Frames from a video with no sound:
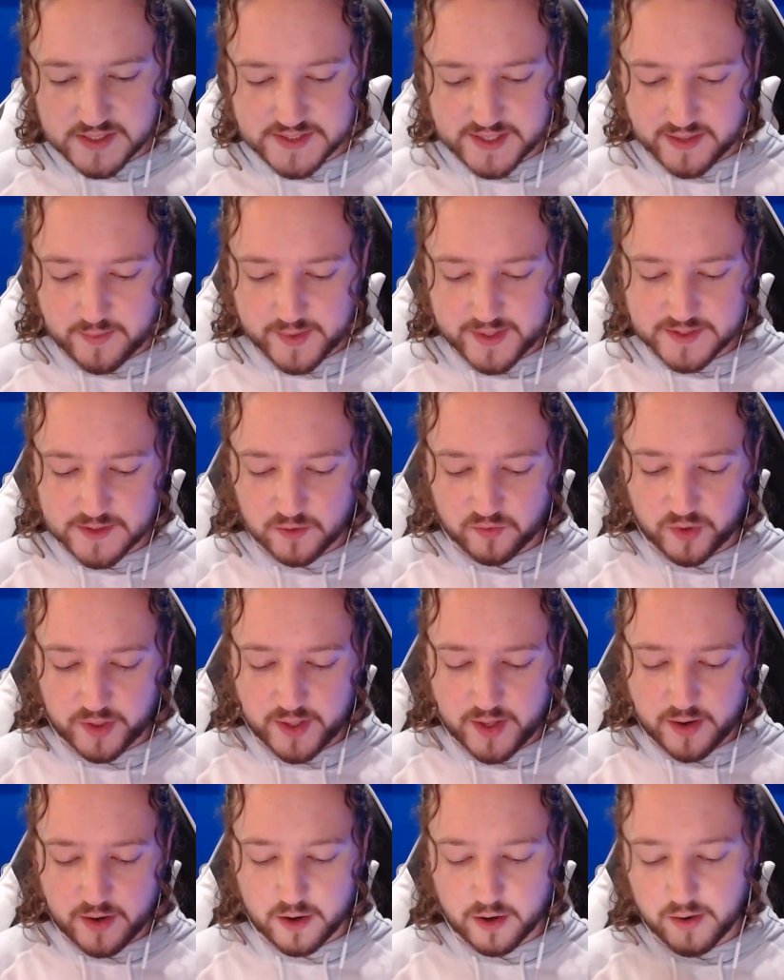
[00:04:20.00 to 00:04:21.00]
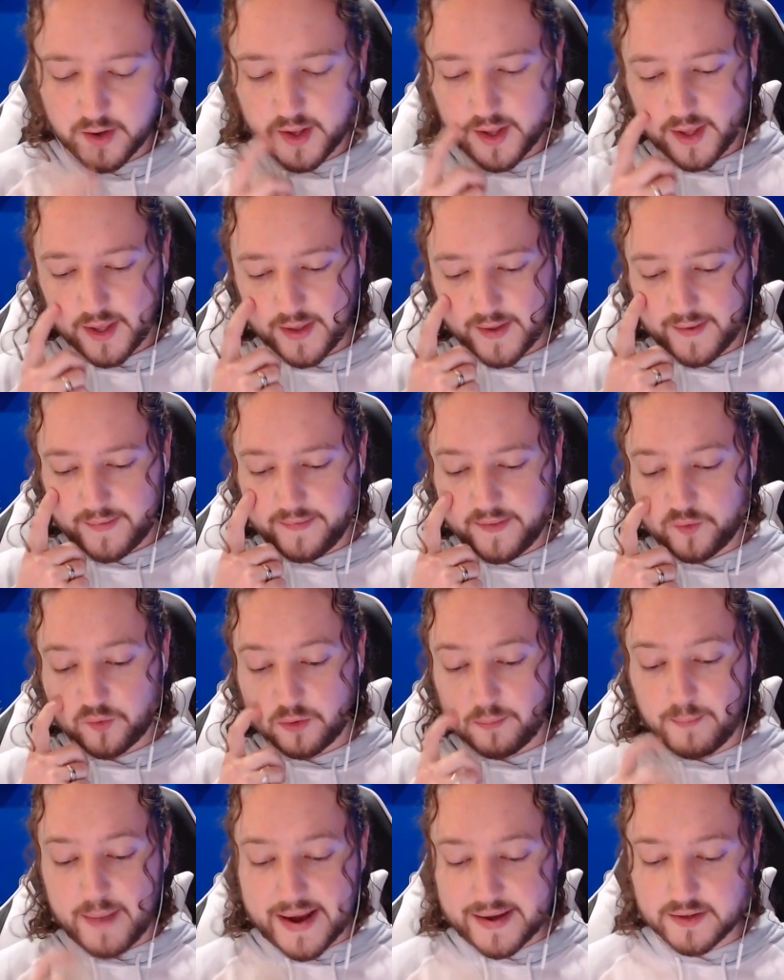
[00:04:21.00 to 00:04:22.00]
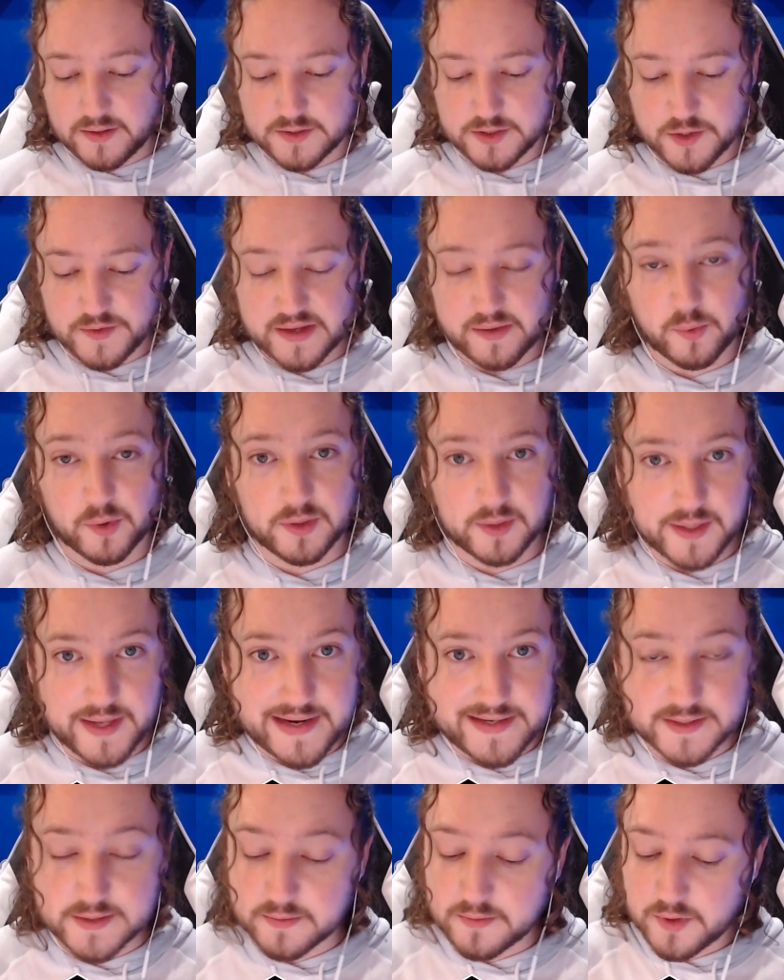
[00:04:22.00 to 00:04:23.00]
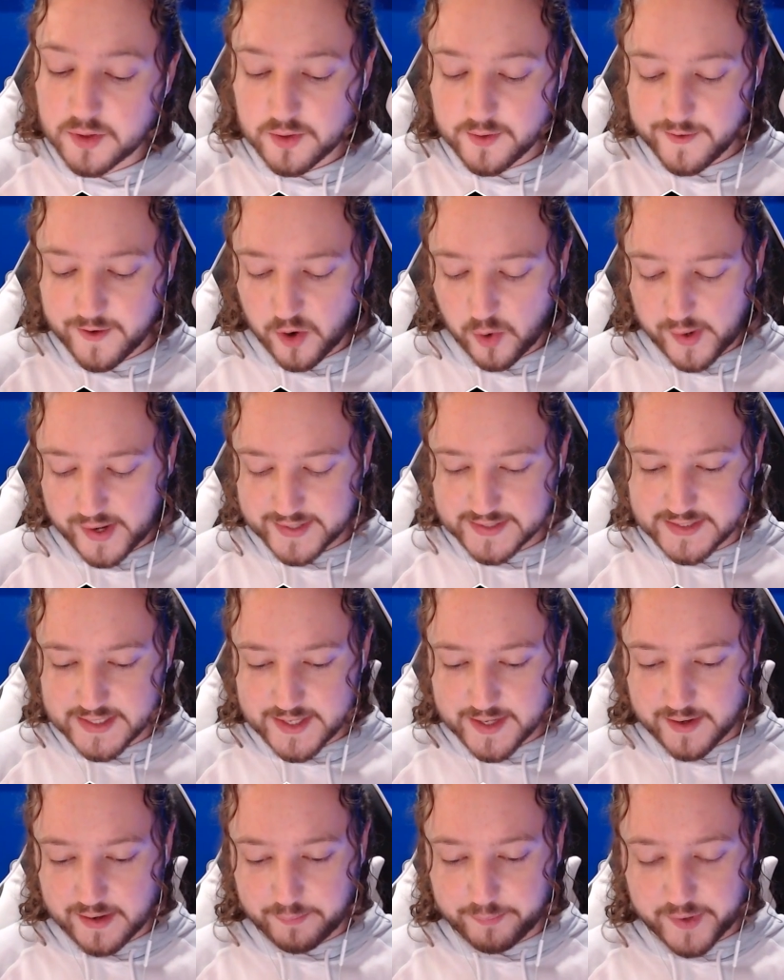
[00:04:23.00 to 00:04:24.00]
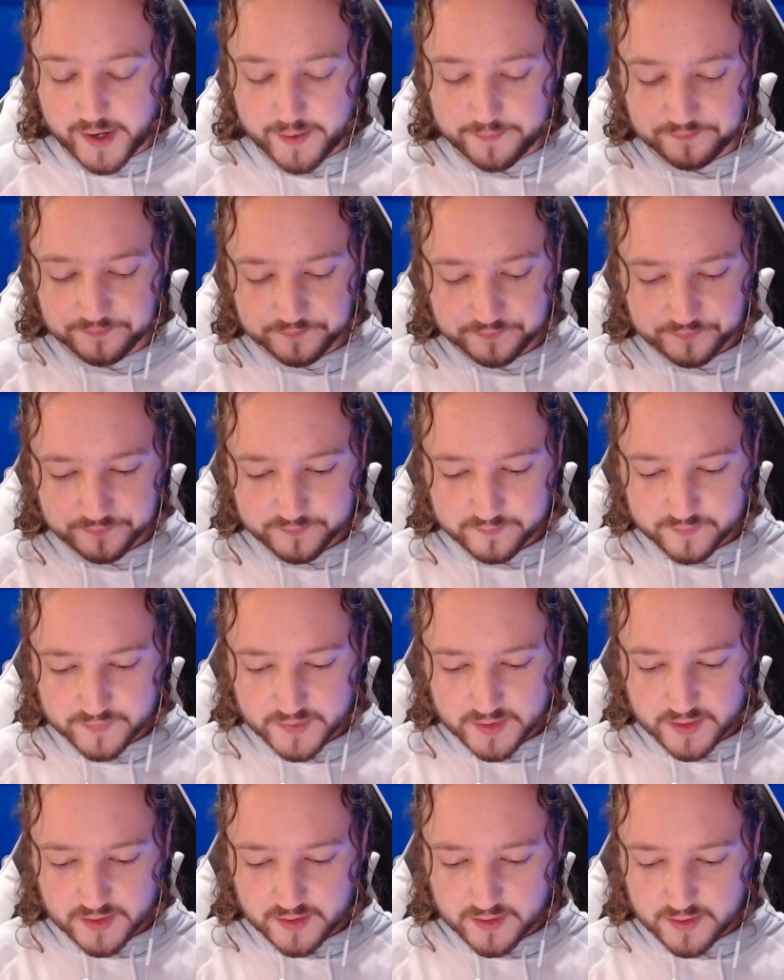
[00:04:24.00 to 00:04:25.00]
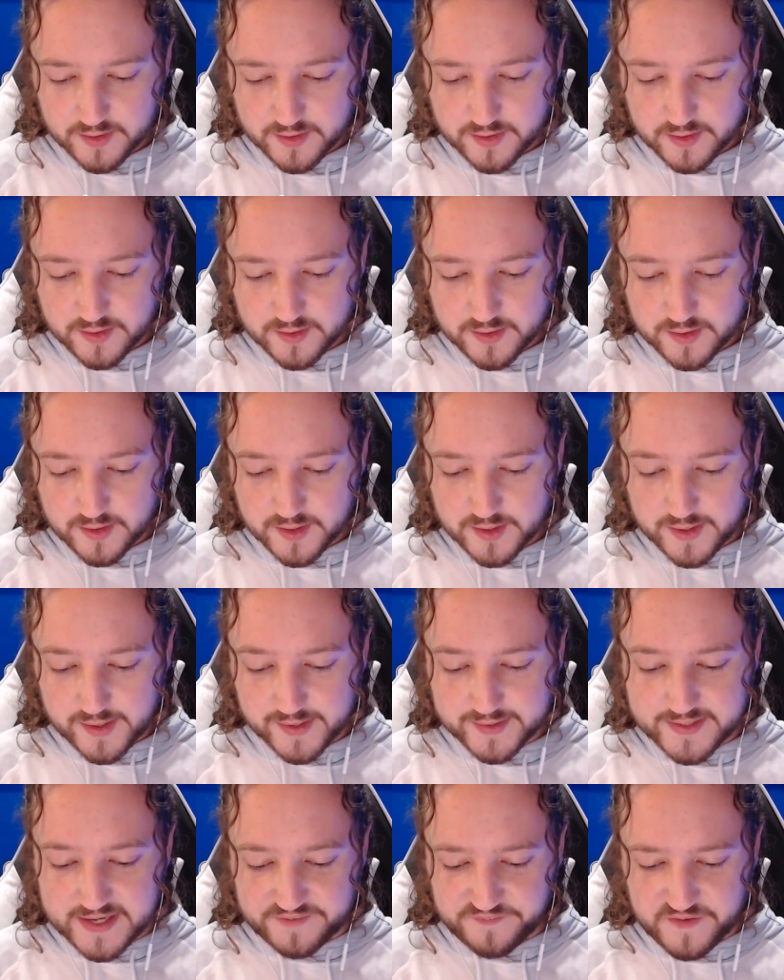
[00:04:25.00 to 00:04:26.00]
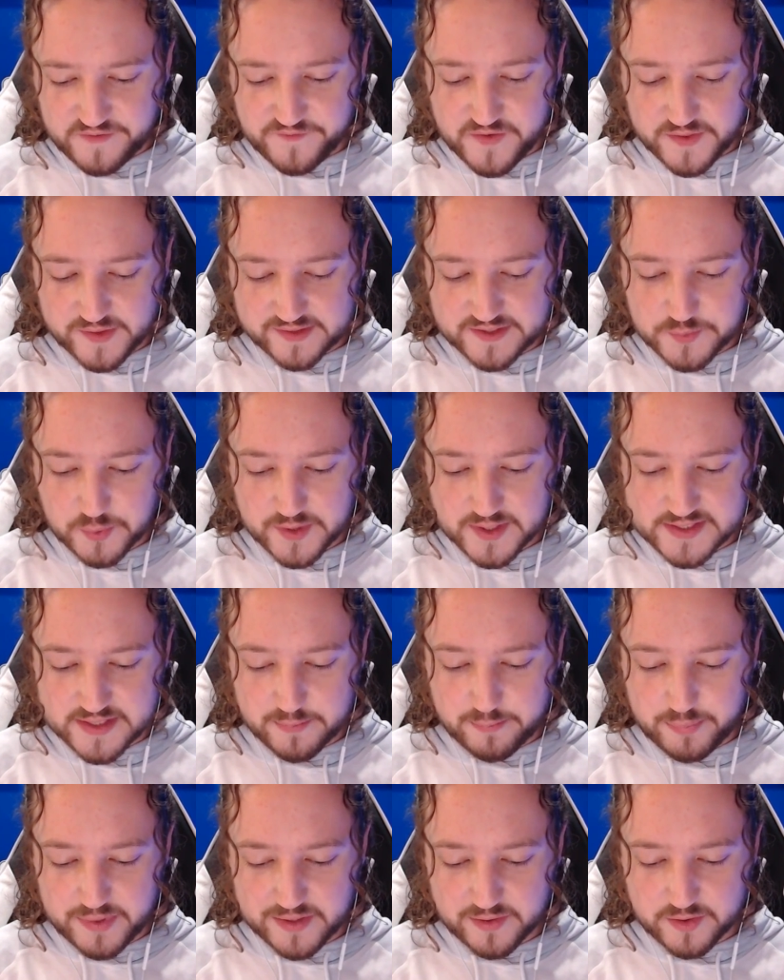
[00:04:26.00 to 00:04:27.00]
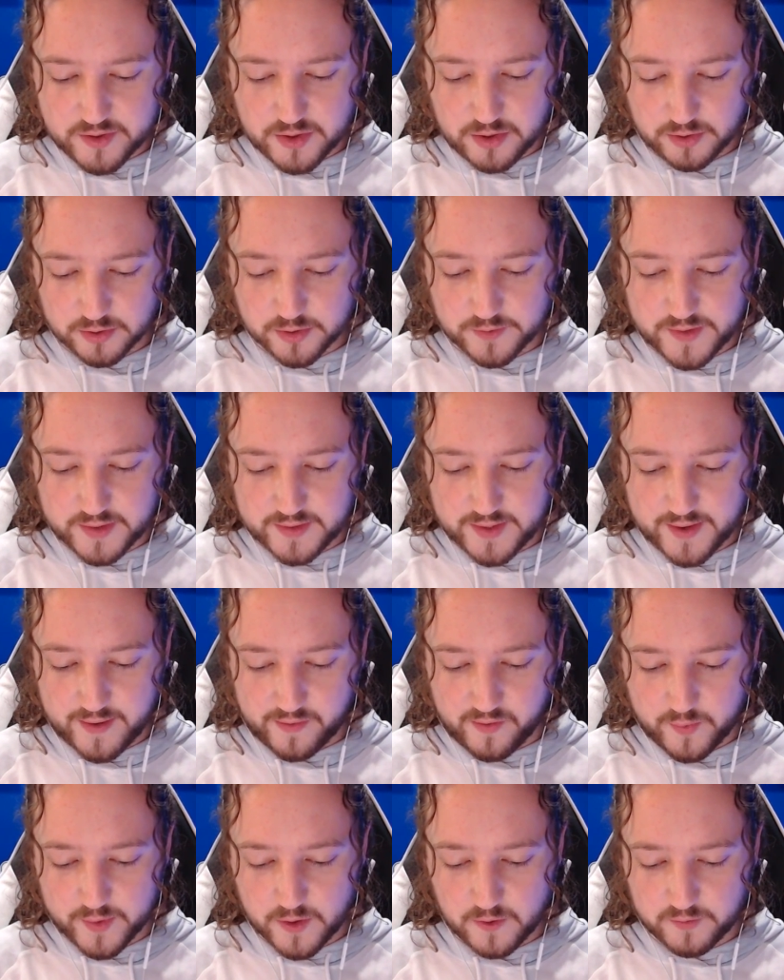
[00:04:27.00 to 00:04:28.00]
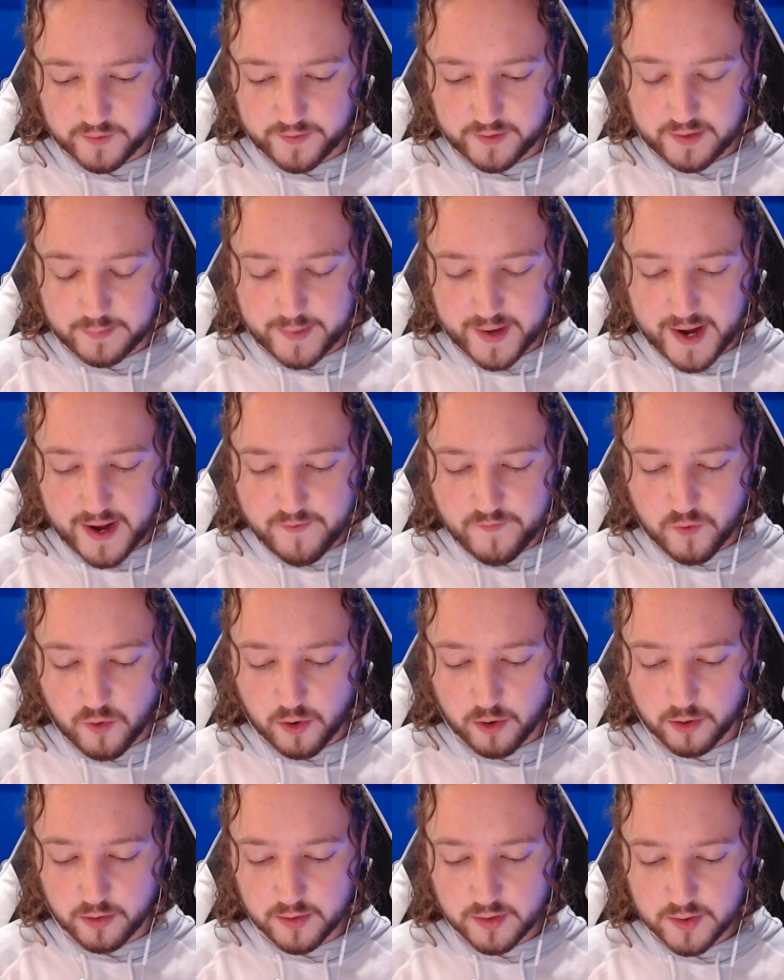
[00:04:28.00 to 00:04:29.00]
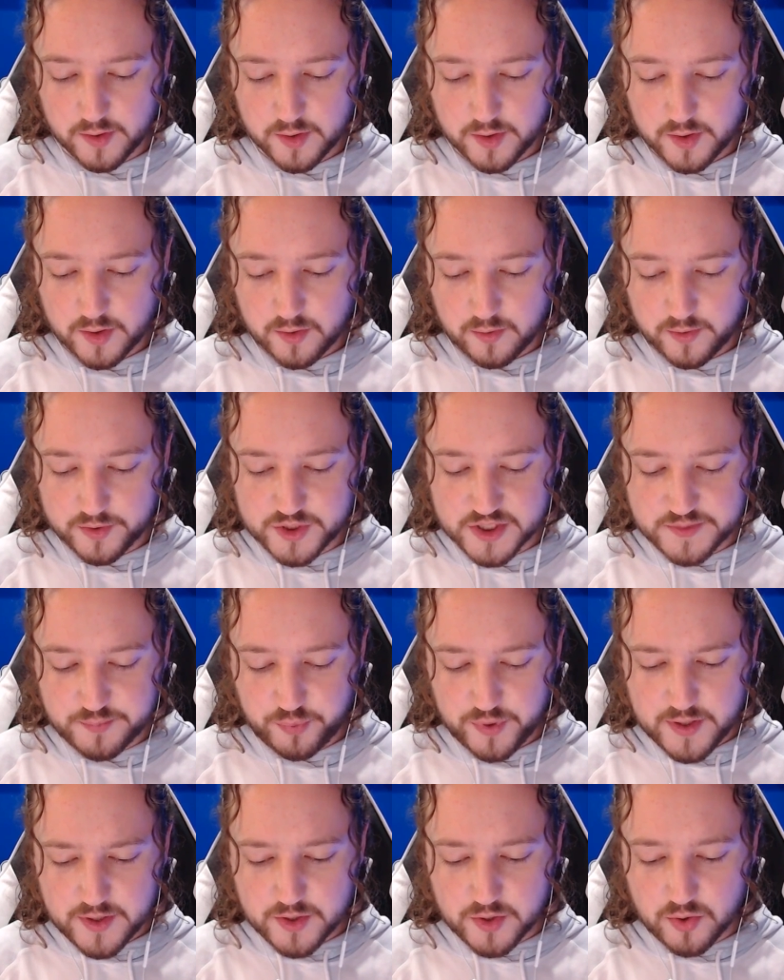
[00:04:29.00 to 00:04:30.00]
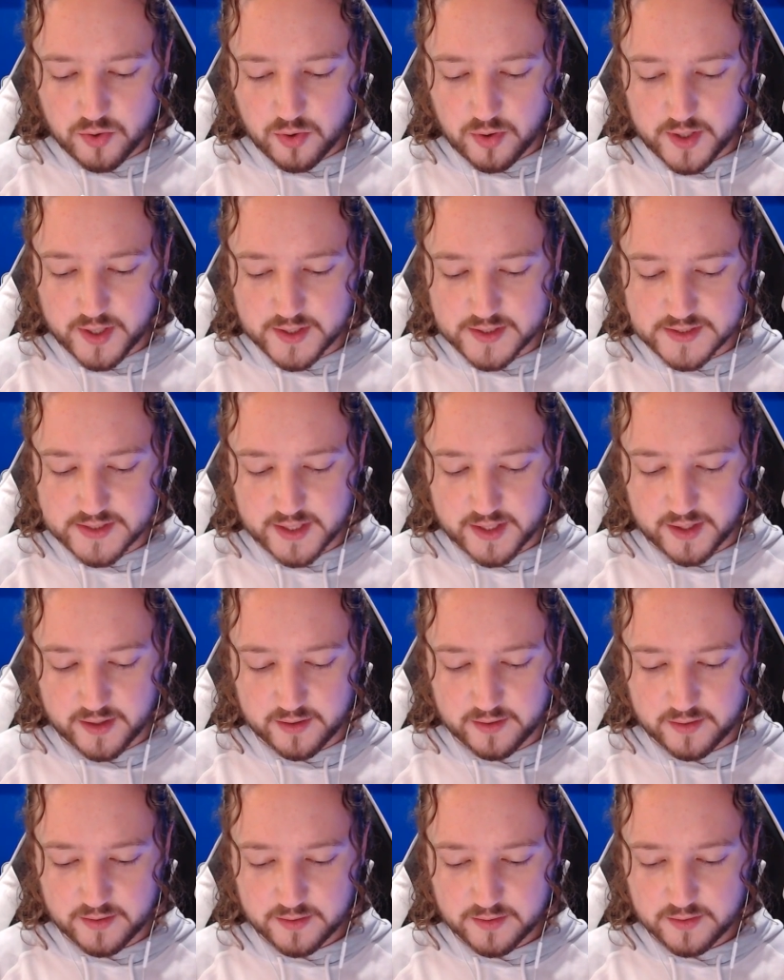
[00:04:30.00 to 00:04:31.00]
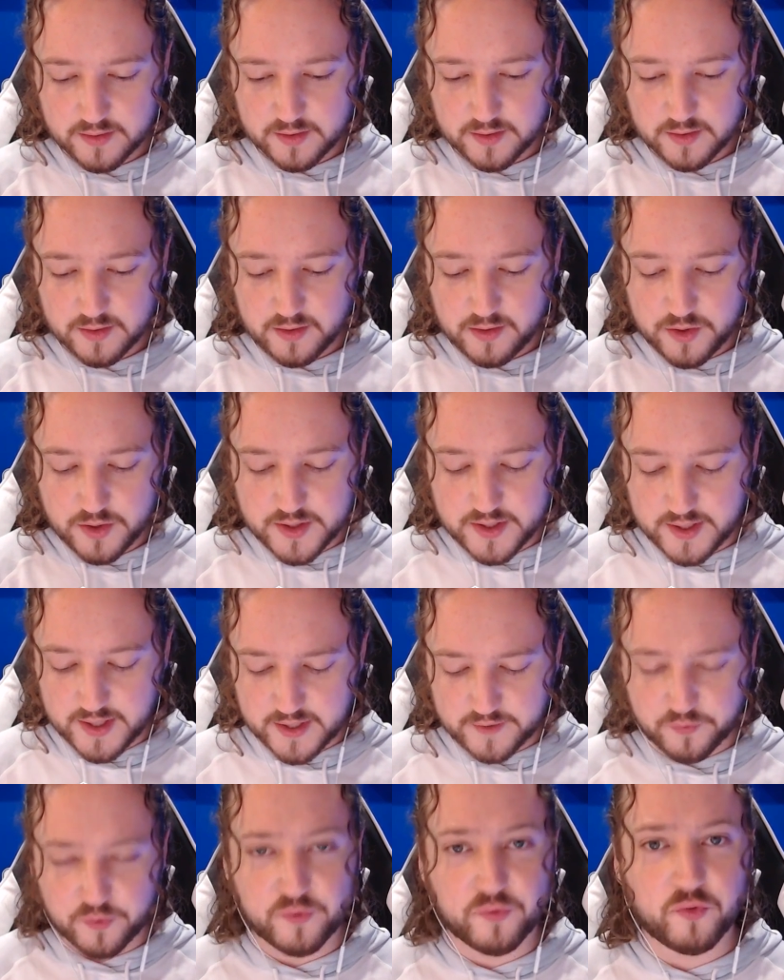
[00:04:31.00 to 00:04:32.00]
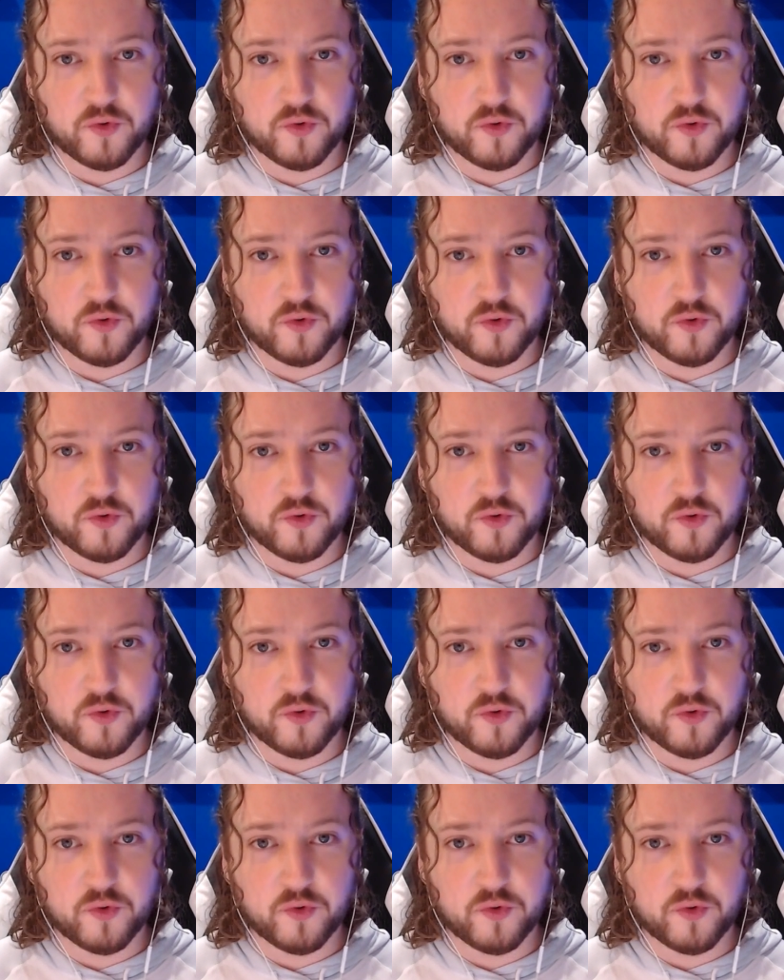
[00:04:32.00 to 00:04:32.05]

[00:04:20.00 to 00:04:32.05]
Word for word: the second one is over here, and the remaining two that were leaked, no idea. But I definitely feel like this one is a bit cooler than the other one over that you pay for, which is pretty cool because, uh, you can get it for